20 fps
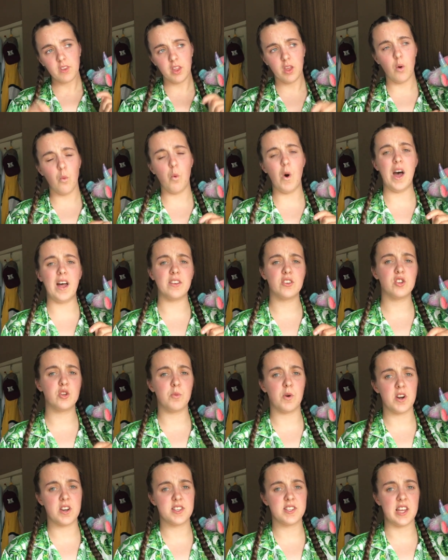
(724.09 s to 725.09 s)
what else you
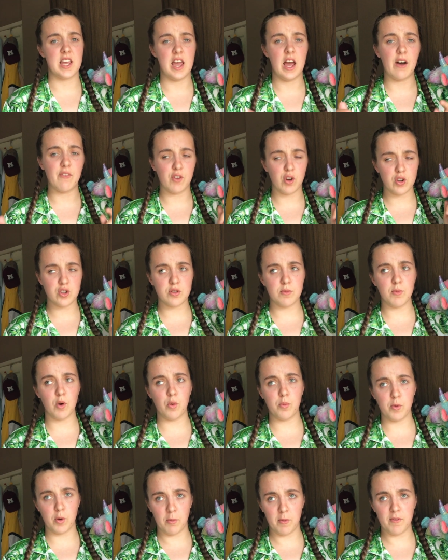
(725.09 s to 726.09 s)
want to see. I've got some
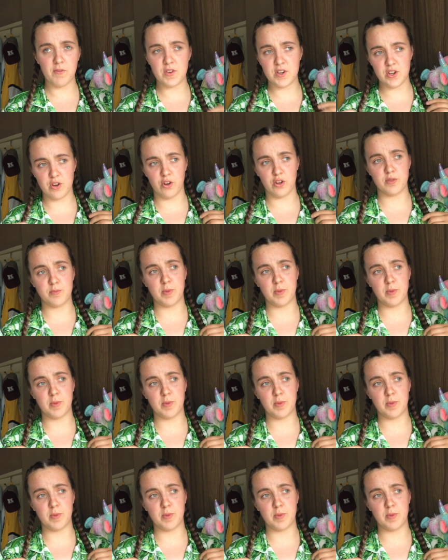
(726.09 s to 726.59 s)
upcoming videos